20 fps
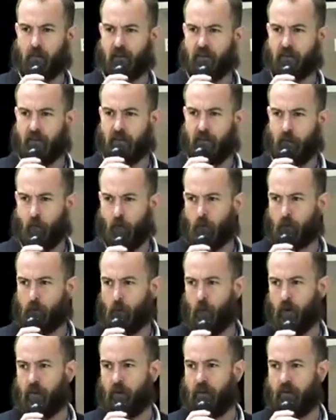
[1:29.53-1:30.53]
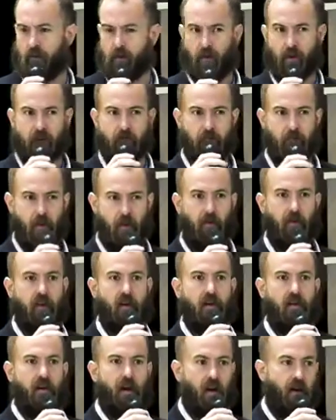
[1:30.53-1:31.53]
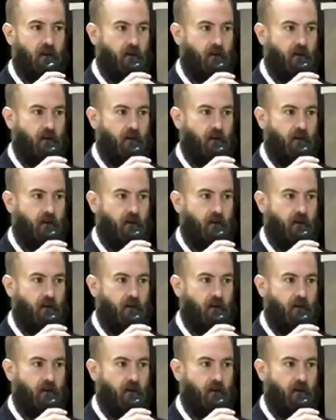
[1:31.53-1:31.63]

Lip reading: raising $4.3 billion